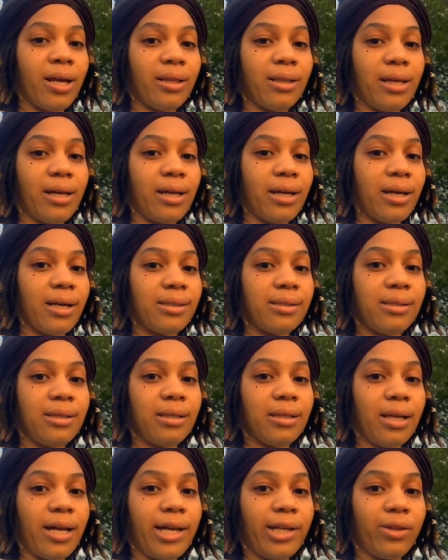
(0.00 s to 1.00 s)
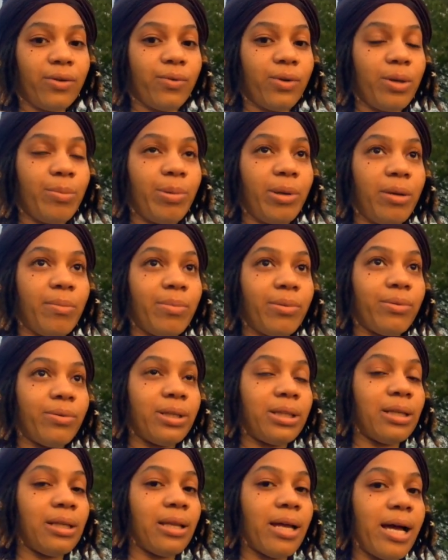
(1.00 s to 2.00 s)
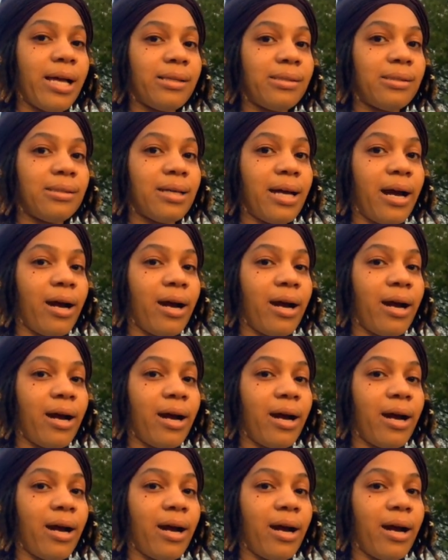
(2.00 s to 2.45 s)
I think I've seen like 3 people in the last